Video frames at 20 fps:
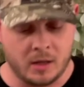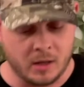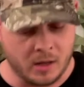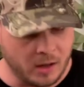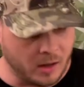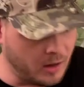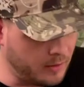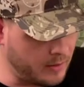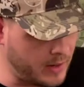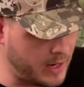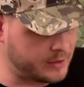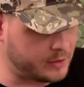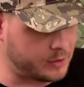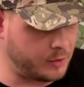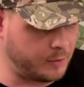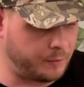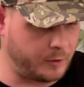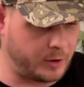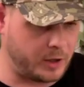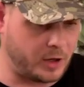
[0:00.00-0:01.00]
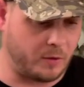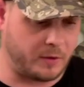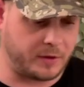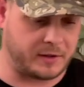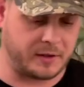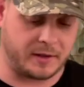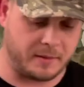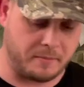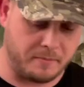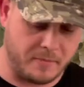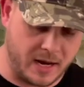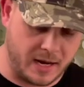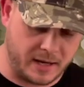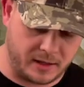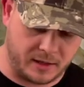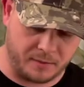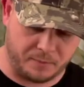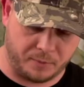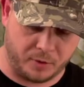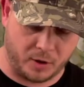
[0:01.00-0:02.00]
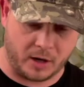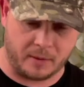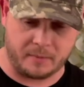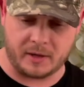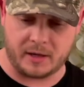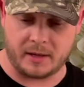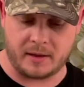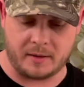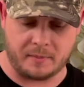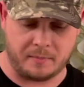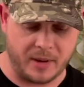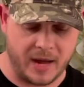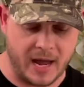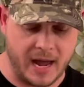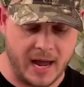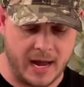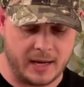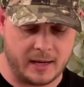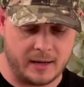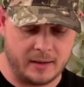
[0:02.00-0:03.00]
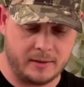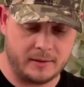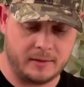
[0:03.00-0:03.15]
All right, so if we go into the main compartment of the bag,